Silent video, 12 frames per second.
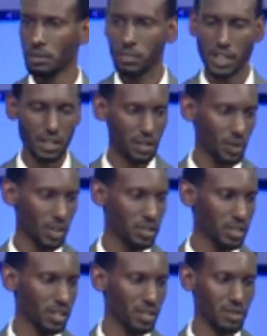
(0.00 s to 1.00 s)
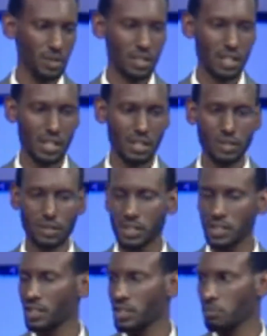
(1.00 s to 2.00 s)
He didn't want to get into the technical
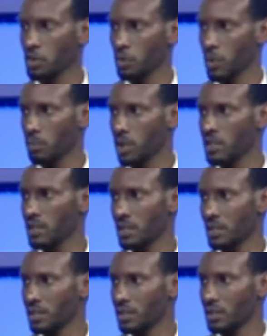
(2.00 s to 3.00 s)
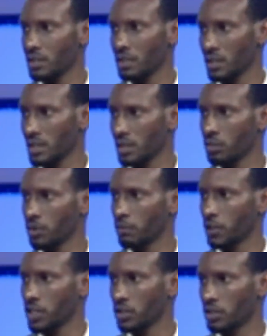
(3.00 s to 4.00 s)
details, but we're basically seeing the
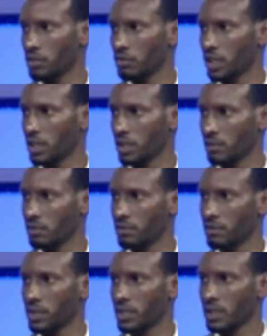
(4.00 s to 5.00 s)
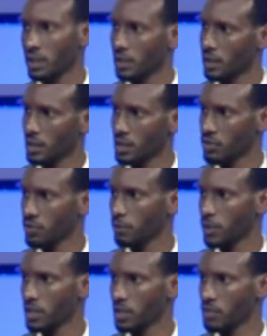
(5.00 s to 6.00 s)
reflection of light. If light is
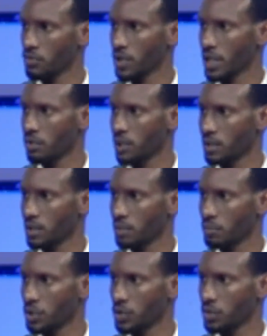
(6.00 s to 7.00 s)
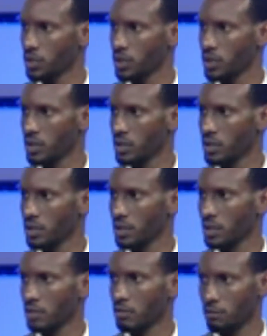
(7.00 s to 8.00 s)
reflected really, really deep into water
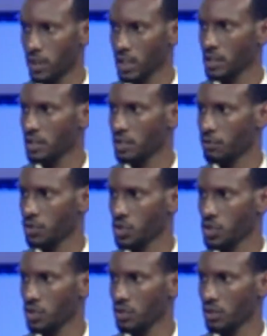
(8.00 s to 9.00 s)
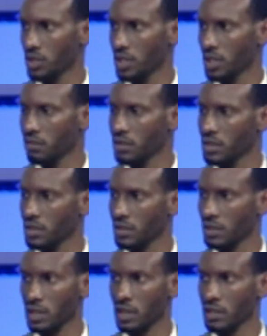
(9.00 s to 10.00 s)
versus if it's just on the surface,
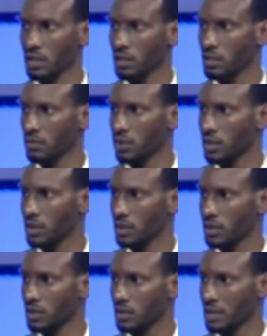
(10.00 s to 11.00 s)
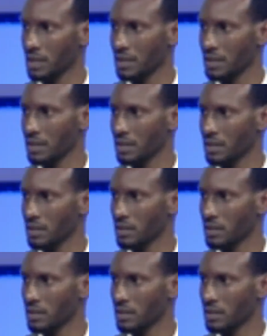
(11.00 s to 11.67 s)
that has a different density.